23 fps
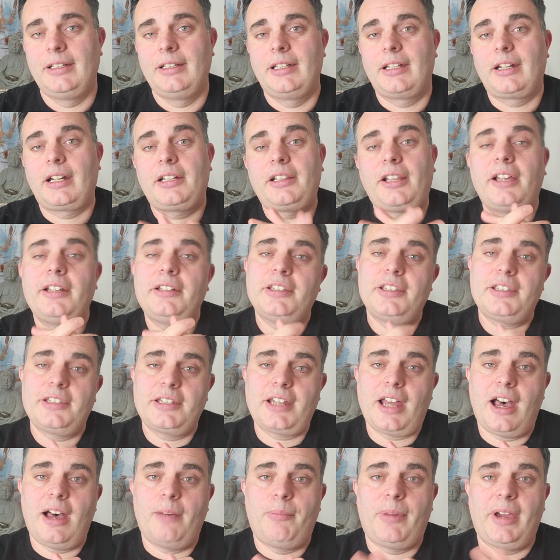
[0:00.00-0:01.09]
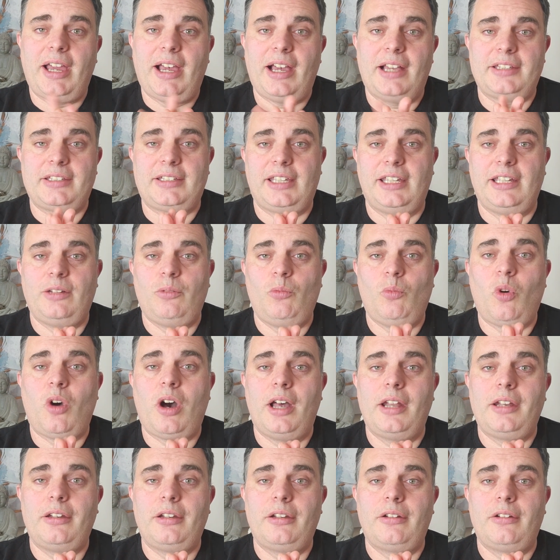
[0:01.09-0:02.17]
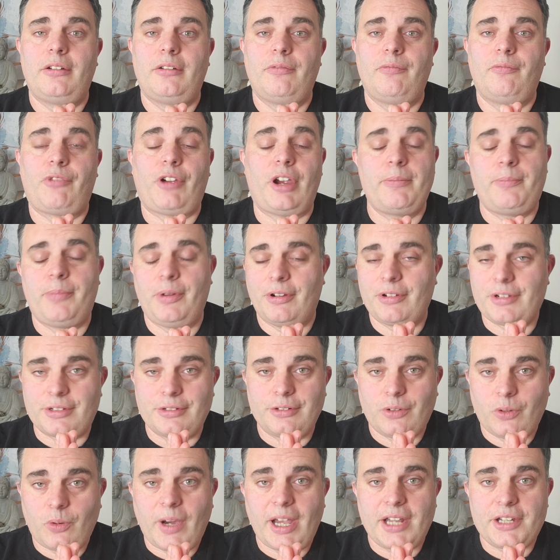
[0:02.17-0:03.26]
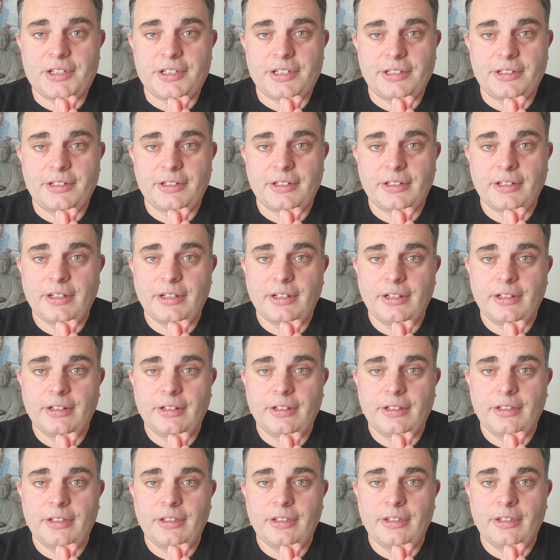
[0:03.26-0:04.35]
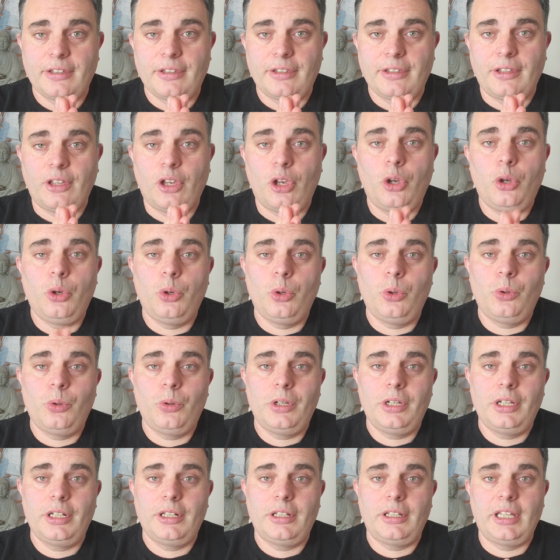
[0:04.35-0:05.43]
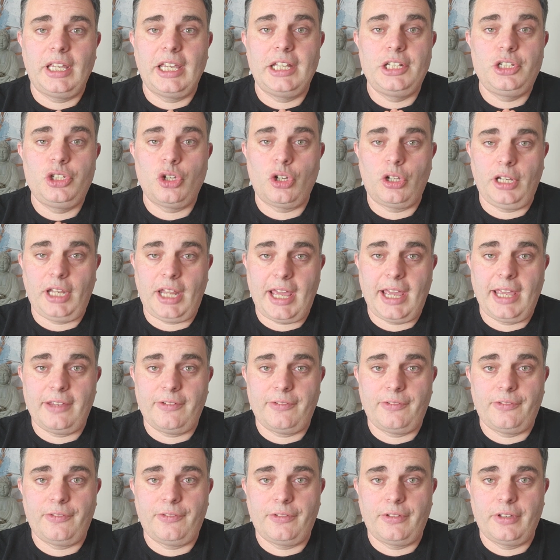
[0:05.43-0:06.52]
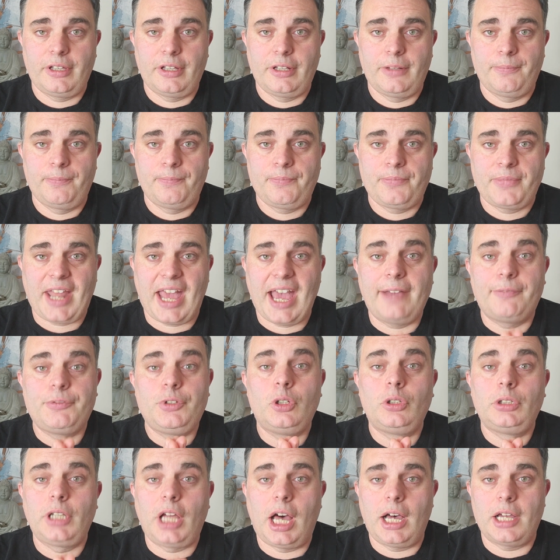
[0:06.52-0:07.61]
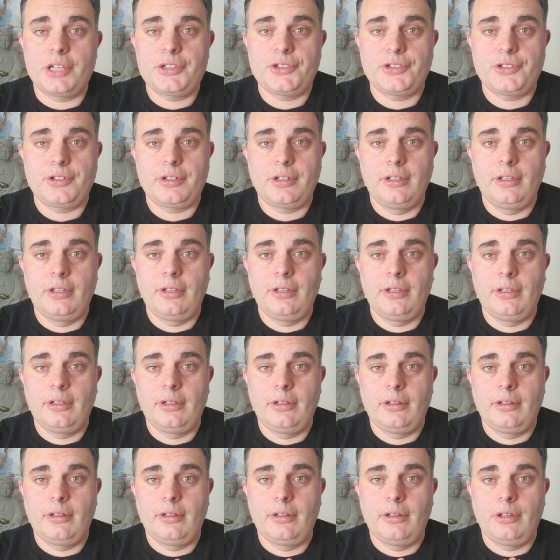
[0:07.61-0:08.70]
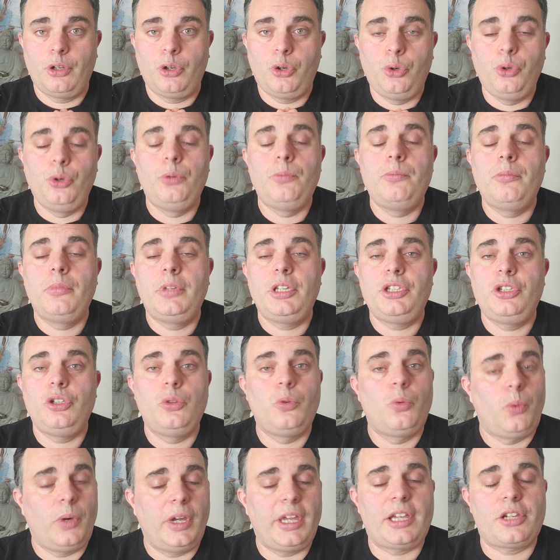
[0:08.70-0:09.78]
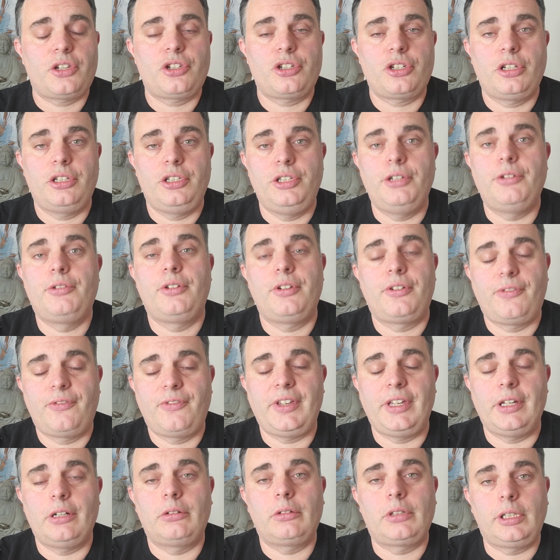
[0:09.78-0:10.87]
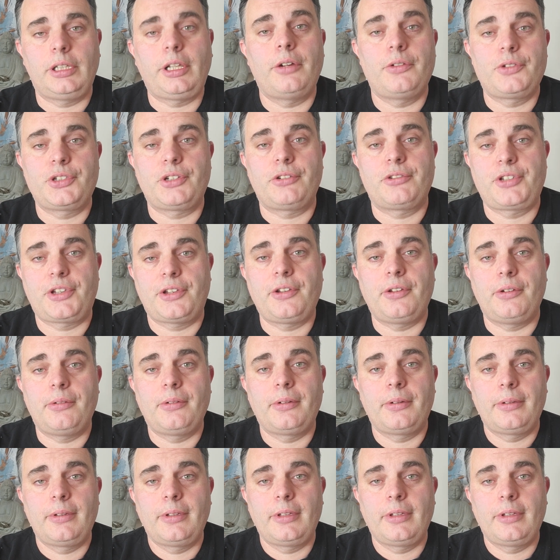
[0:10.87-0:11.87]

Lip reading: And I'd like to start by asking one very personal question. Who in your life have you lost whom you wish you could feel closer to?